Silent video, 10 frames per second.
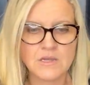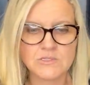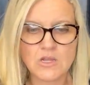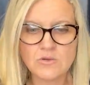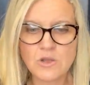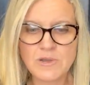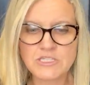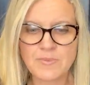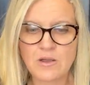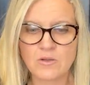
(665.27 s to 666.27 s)
Don't know
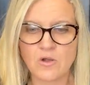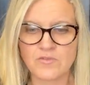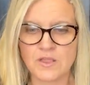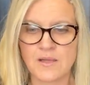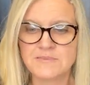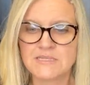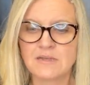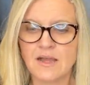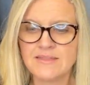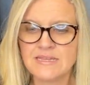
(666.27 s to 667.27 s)
much about golf clubs.
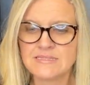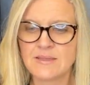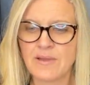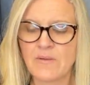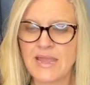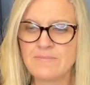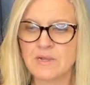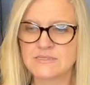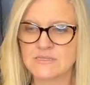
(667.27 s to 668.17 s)
Got this about eight months